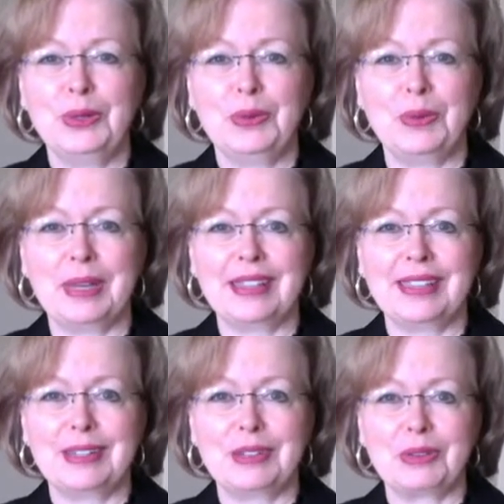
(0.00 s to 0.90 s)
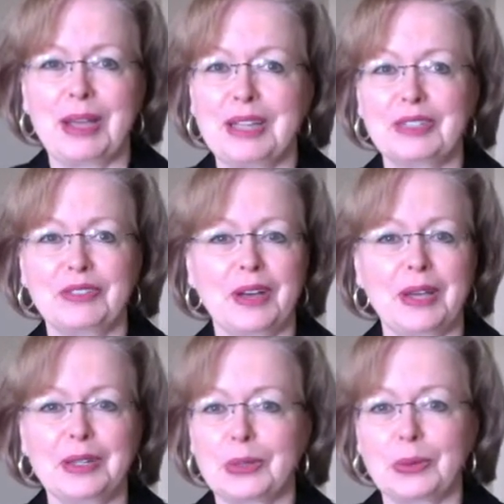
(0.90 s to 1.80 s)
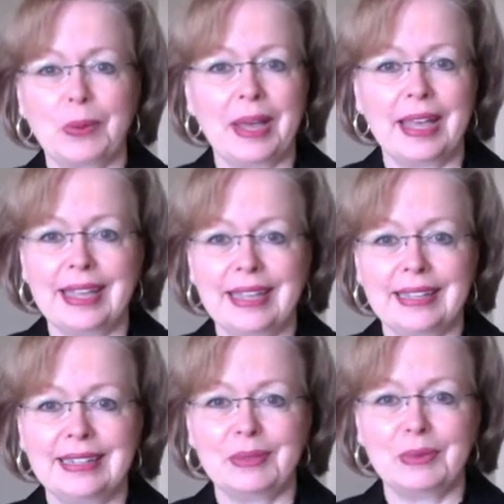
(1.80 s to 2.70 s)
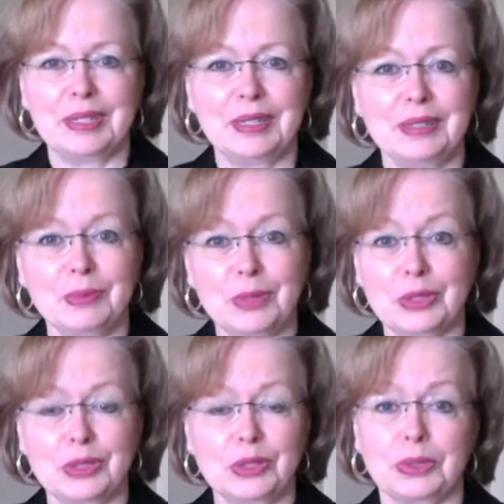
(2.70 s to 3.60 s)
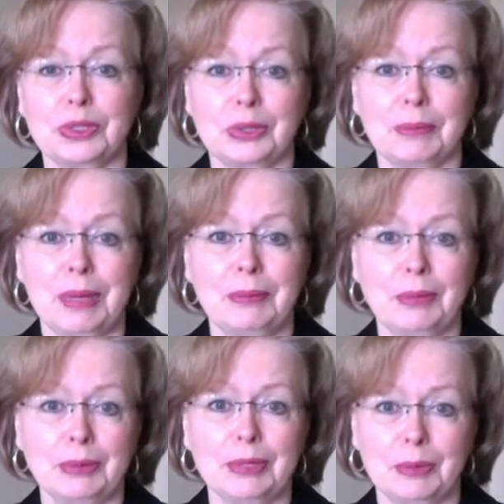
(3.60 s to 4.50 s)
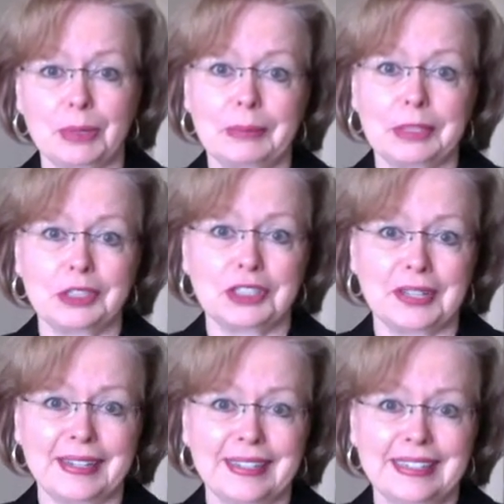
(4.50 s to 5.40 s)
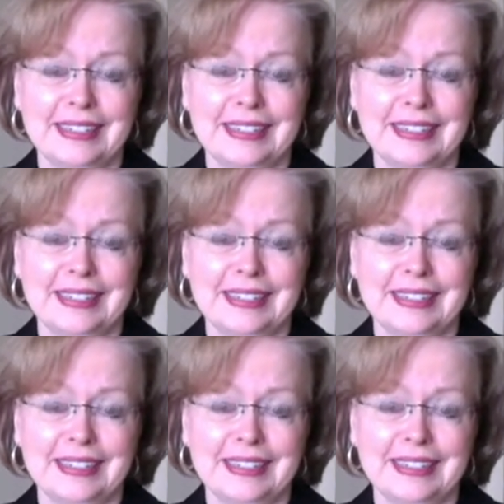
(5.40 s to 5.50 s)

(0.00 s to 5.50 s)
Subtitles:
with trying to find her way when her short-term memory was pretty much shot.